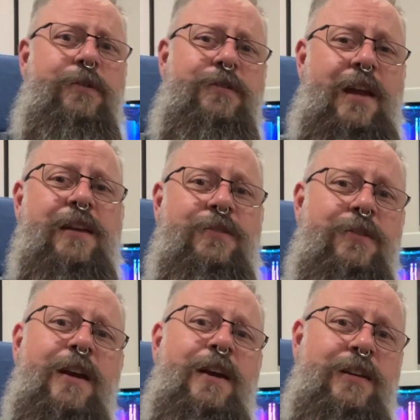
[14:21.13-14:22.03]

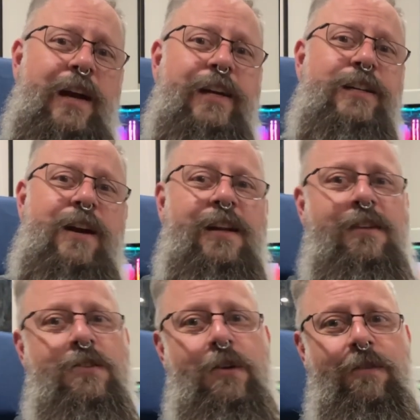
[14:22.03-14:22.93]
days
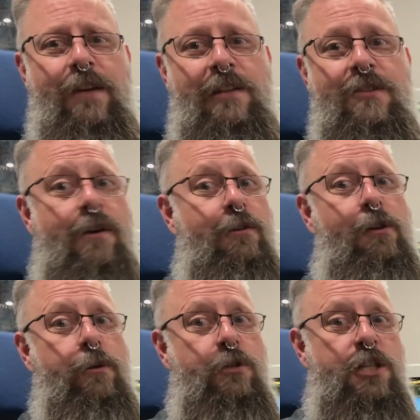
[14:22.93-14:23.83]
creating sort of Intel
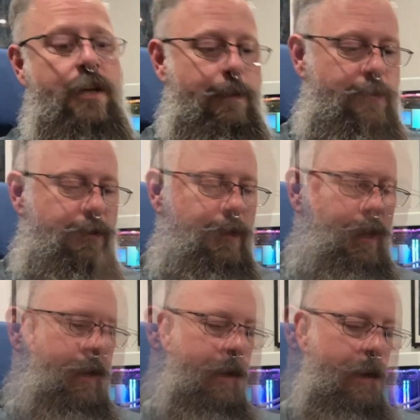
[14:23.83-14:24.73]
clone chips.
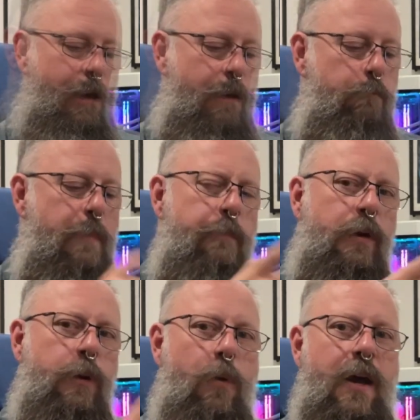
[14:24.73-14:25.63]

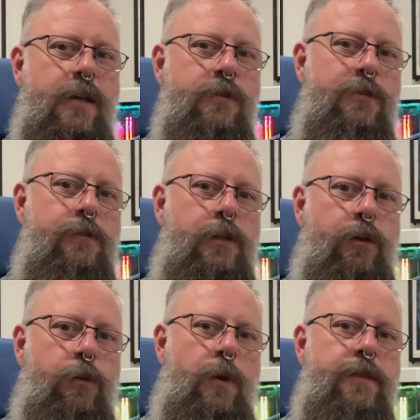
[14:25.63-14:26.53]
Memory-wise,
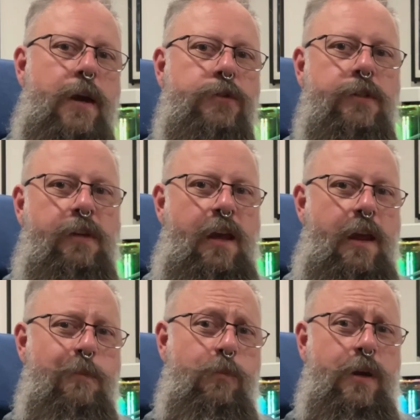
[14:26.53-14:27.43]
the 1000
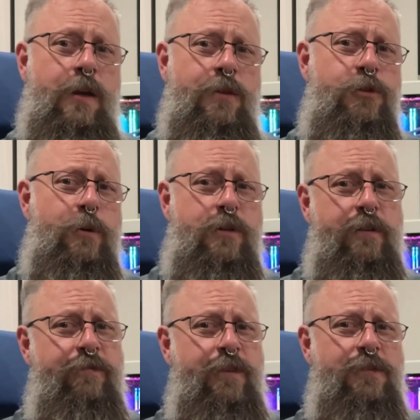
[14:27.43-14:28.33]
came with
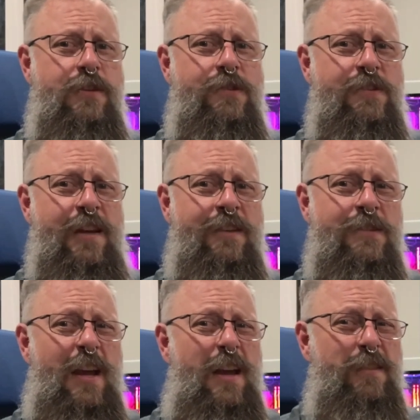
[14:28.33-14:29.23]

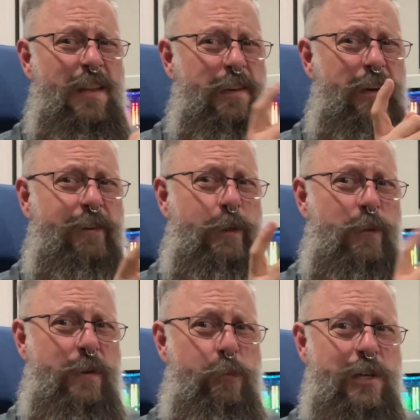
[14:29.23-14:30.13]
256. They nearly
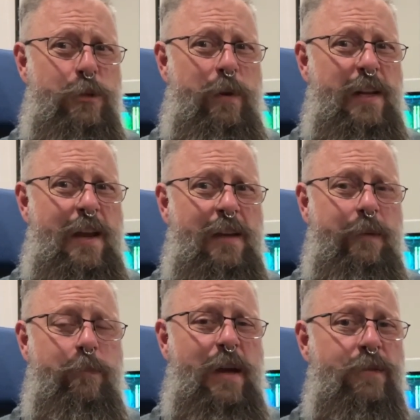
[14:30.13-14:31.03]
went
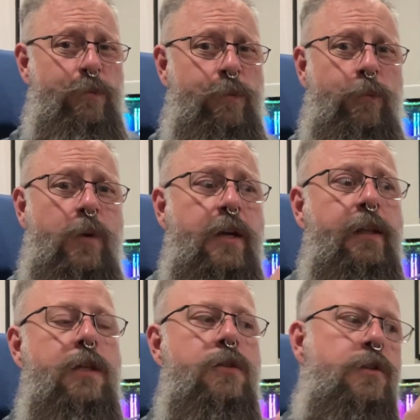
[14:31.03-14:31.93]
128, but
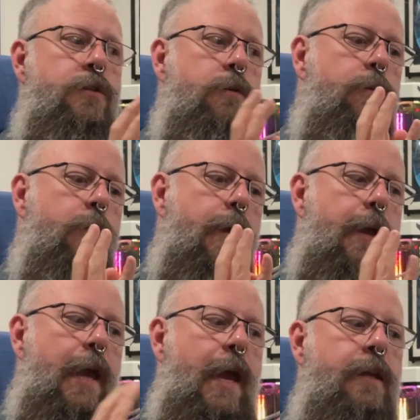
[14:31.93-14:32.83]
really to do
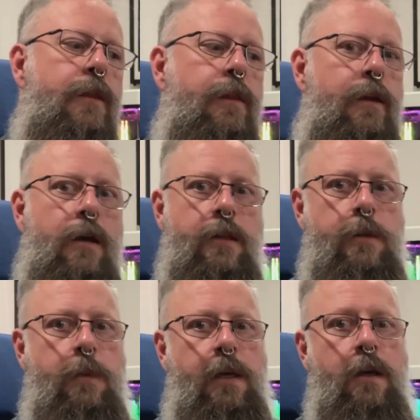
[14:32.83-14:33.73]
anything on
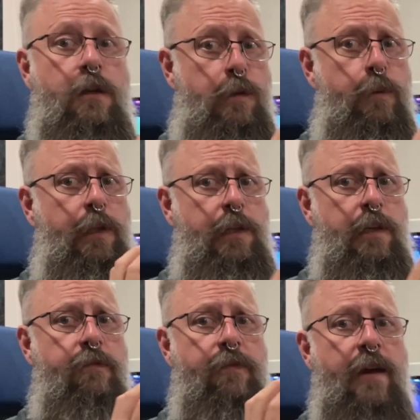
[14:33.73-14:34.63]
the Amiga, you really
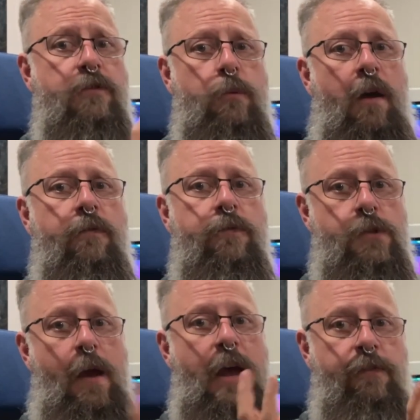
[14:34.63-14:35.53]
need 512,
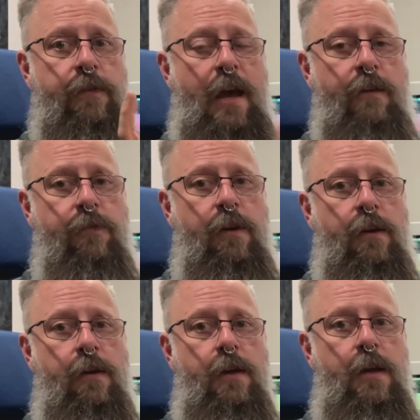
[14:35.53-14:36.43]
so half a